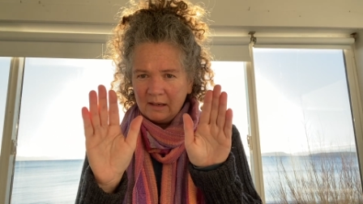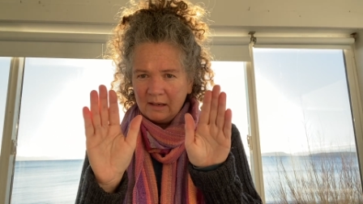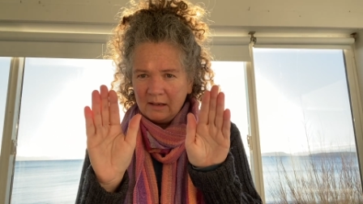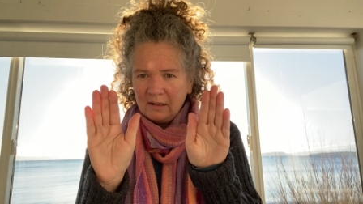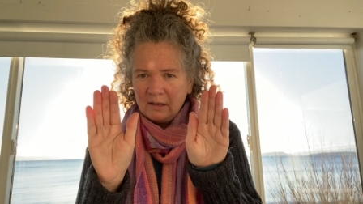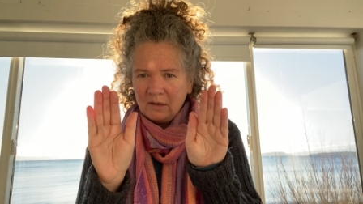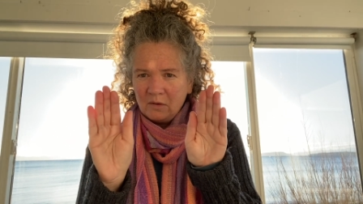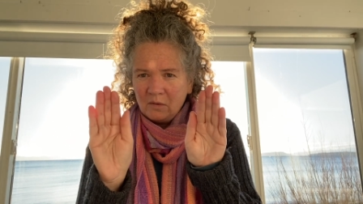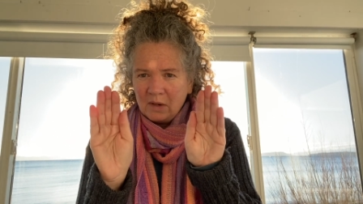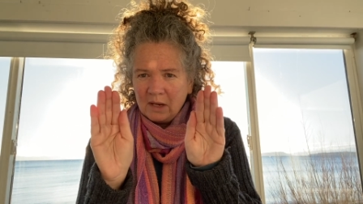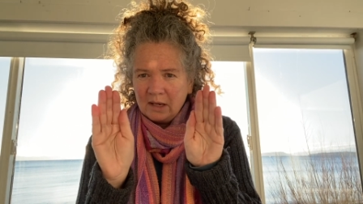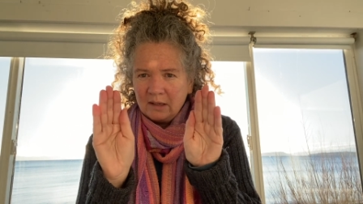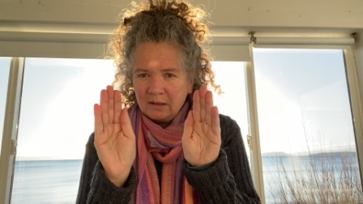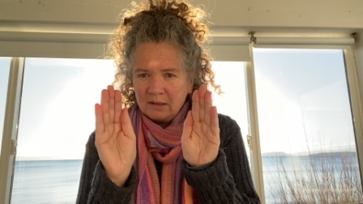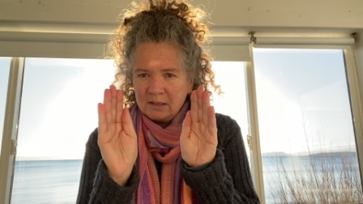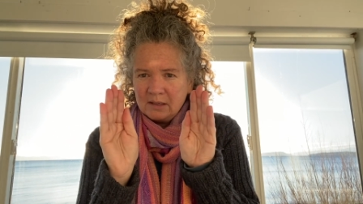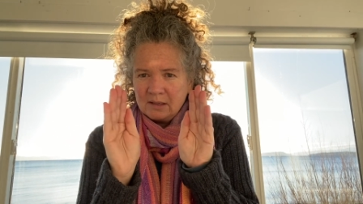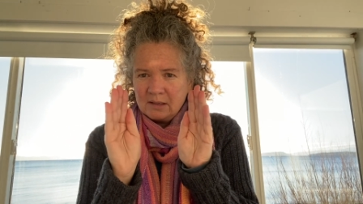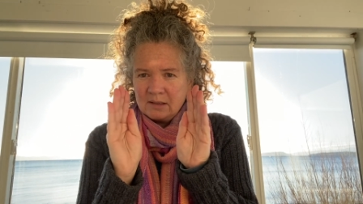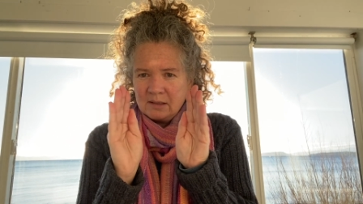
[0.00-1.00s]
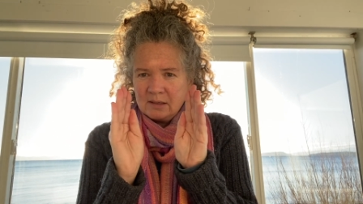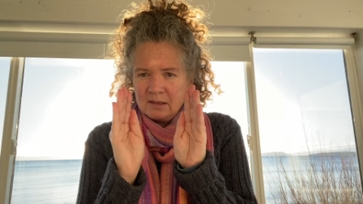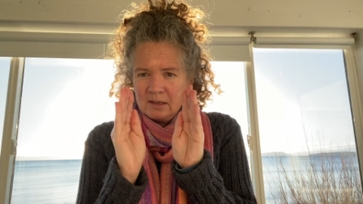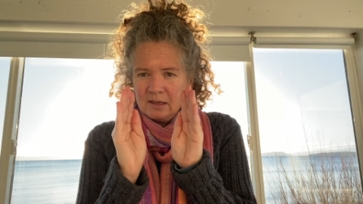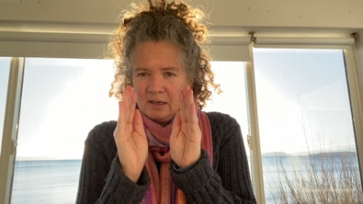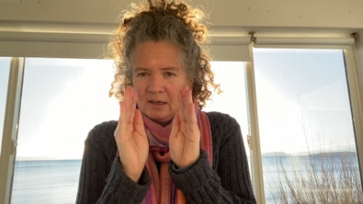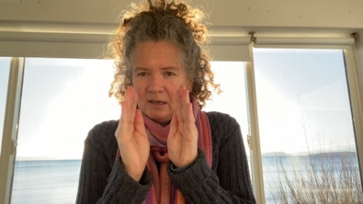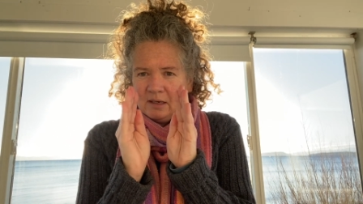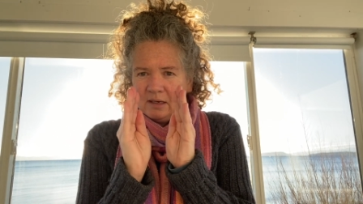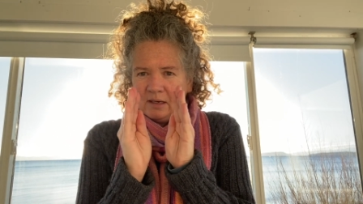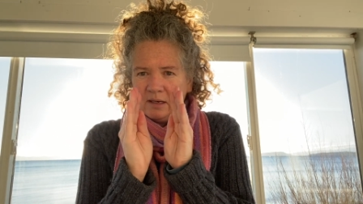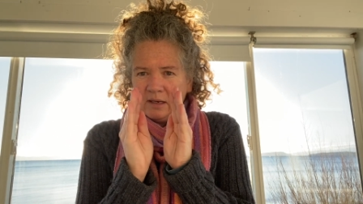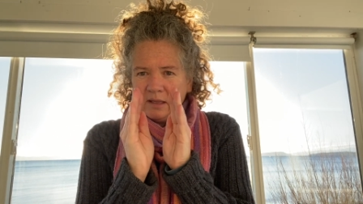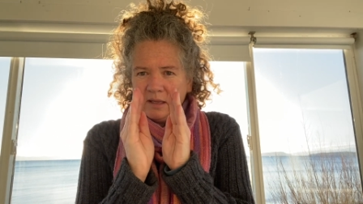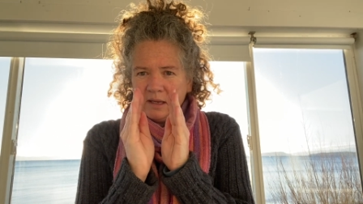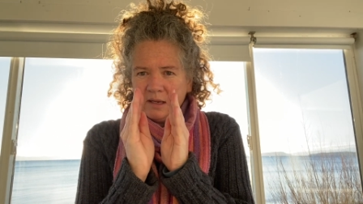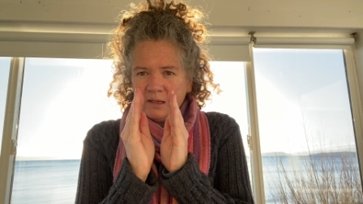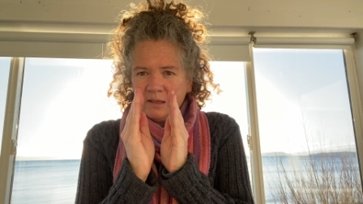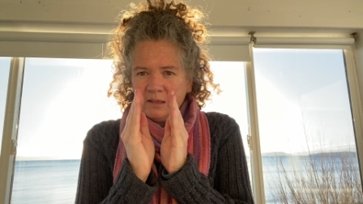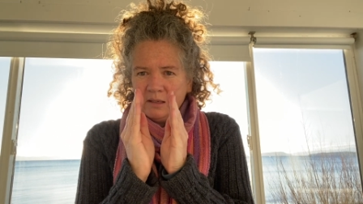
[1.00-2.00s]
you know, held us in
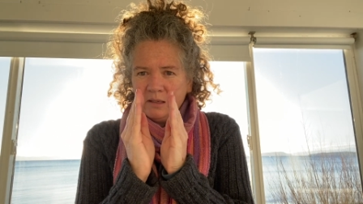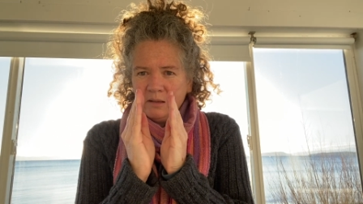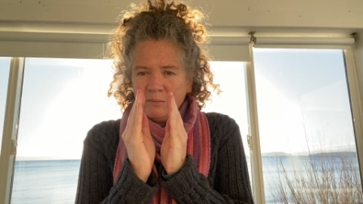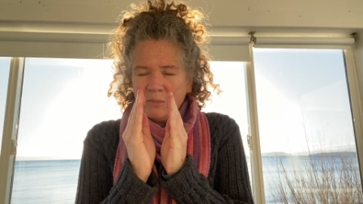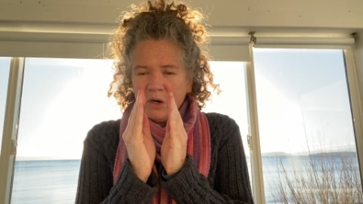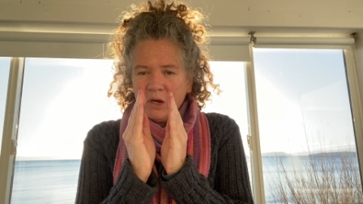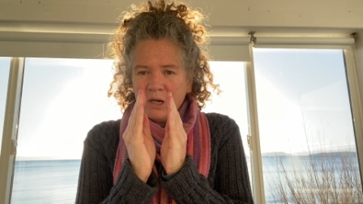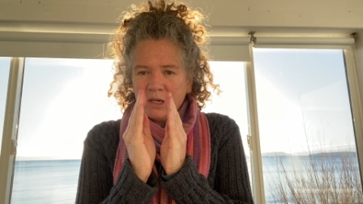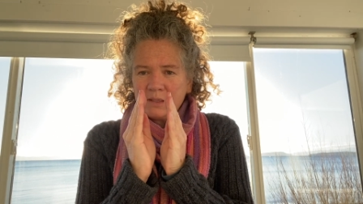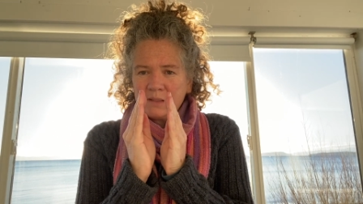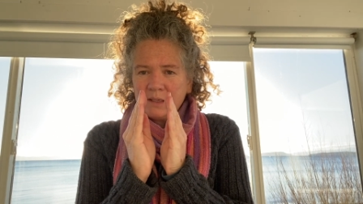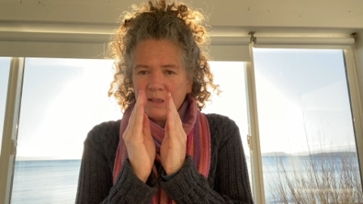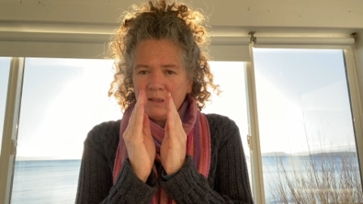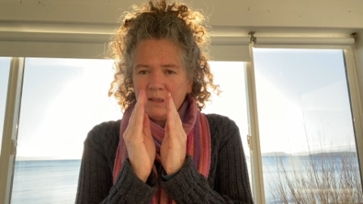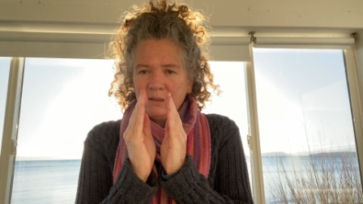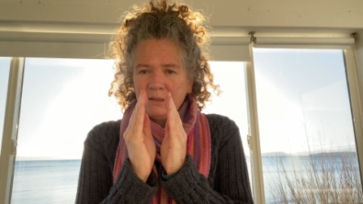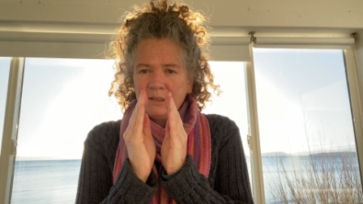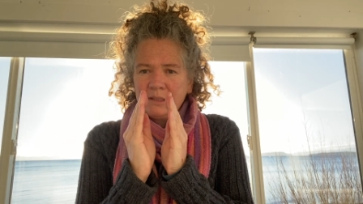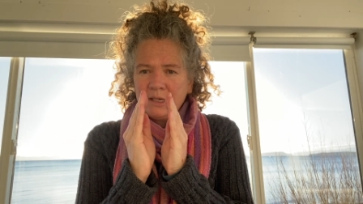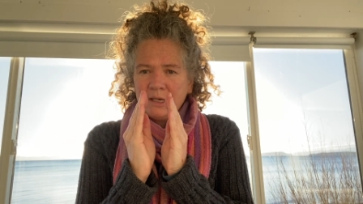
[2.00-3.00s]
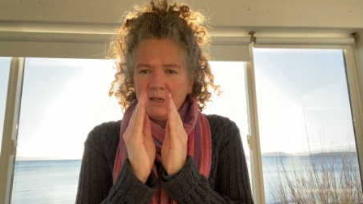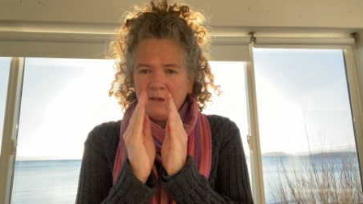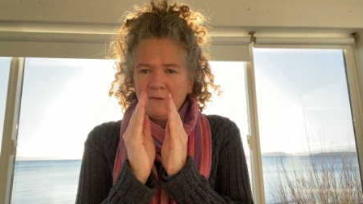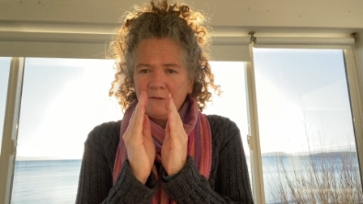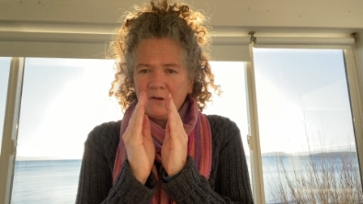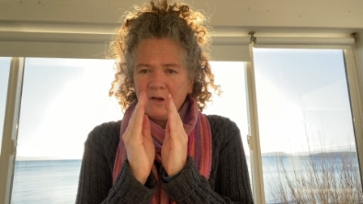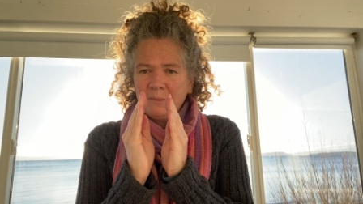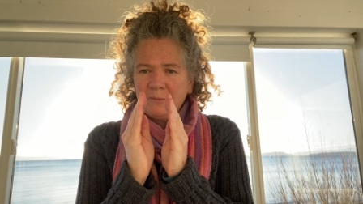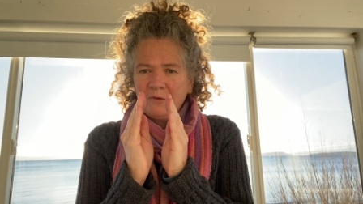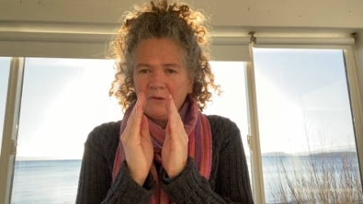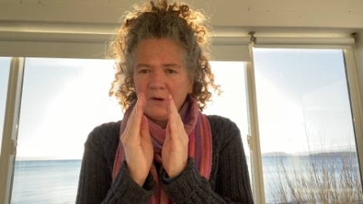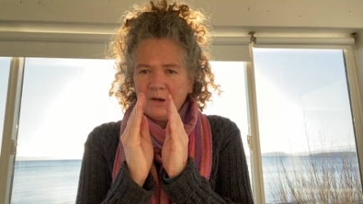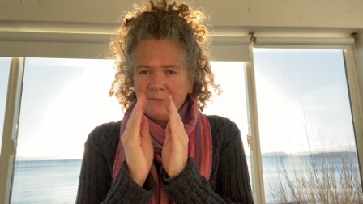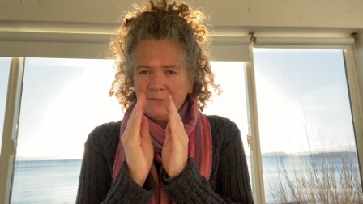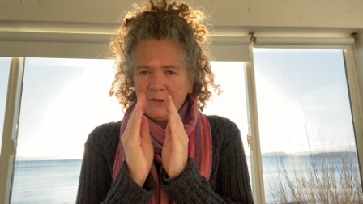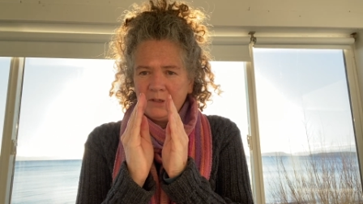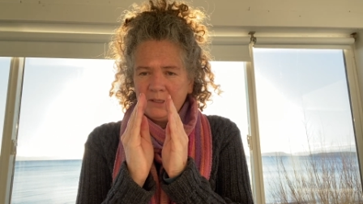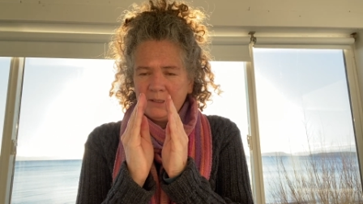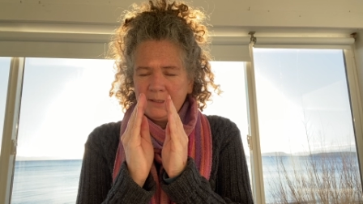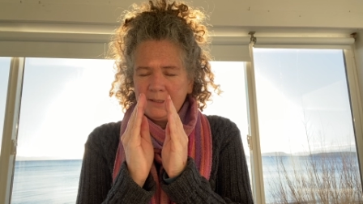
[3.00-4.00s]
that little box, that little tiny frame of
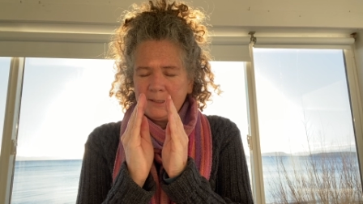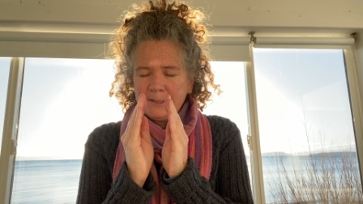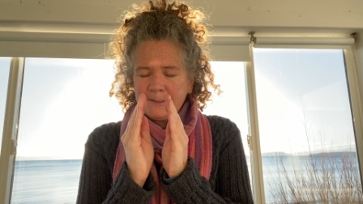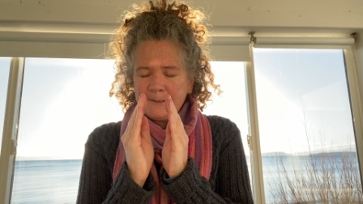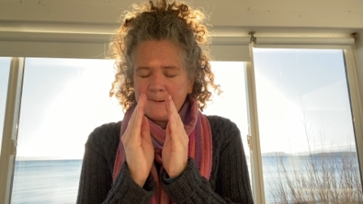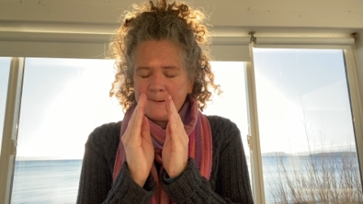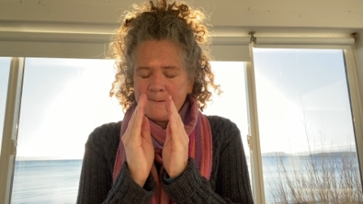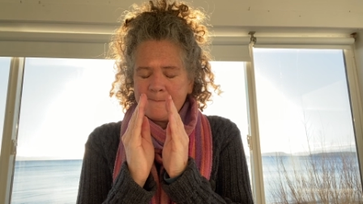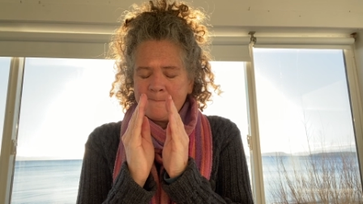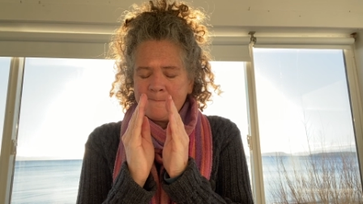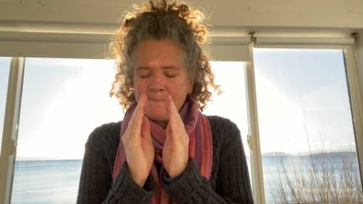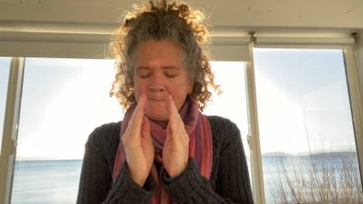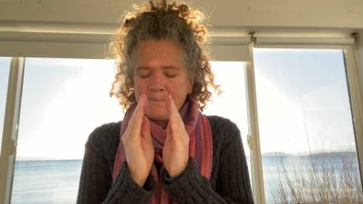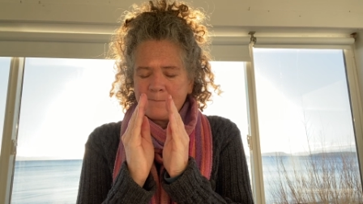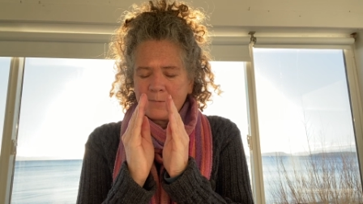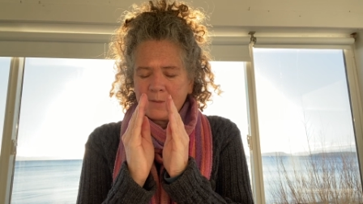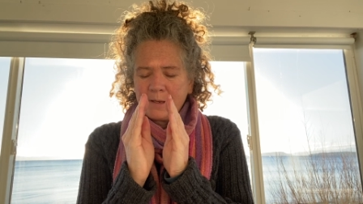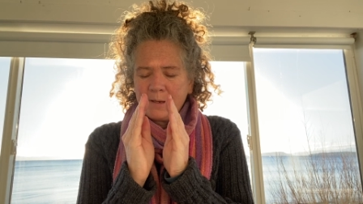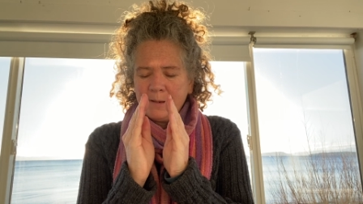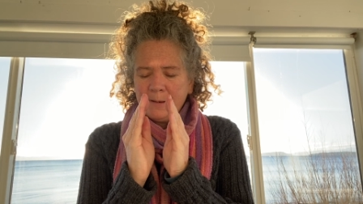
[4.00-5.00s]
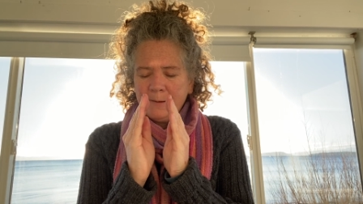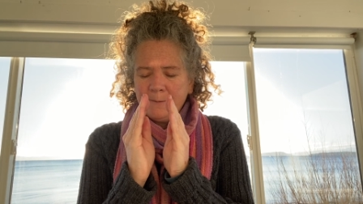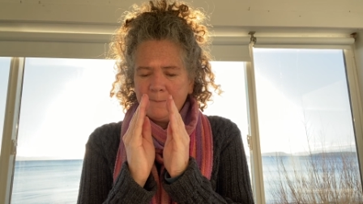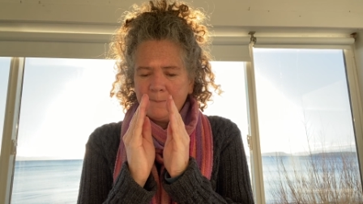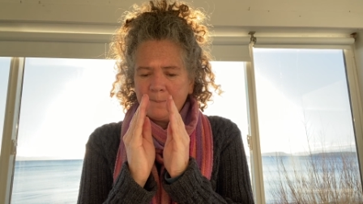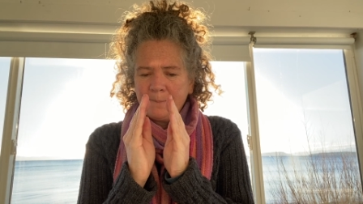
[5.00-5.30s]
reference. Okay.